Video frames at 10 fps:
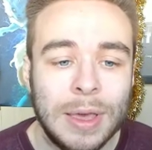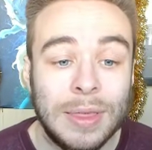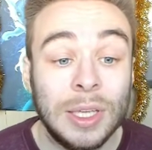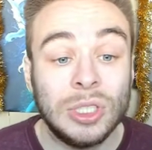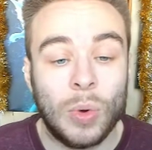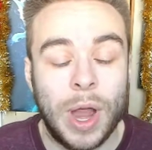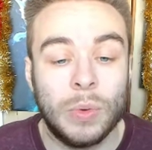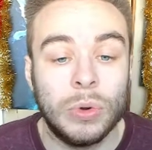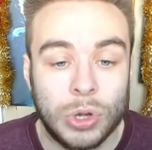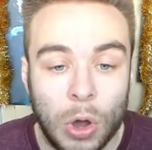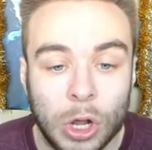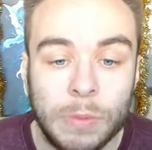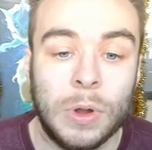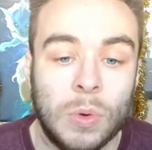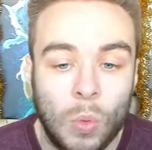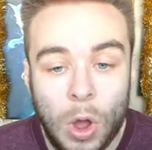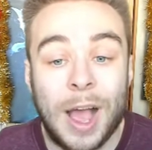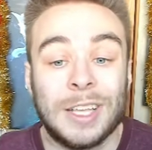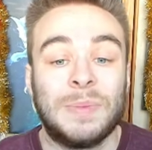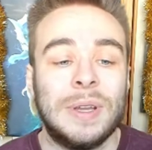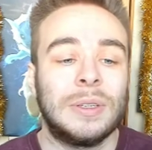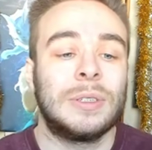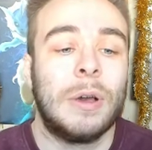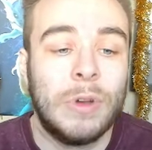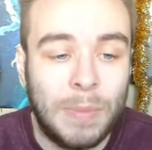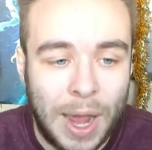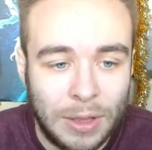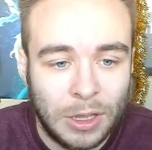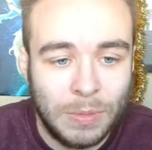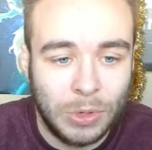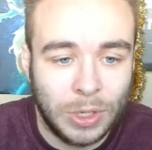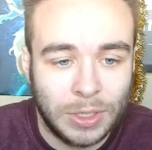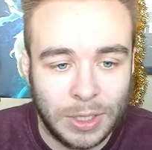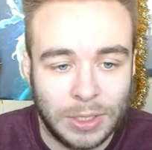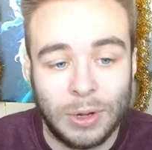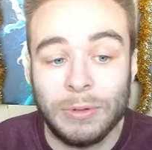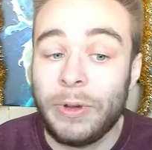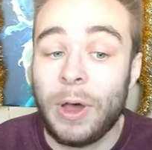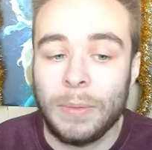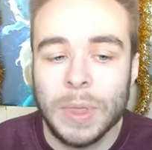This thread will document what has been discovered by the community so far.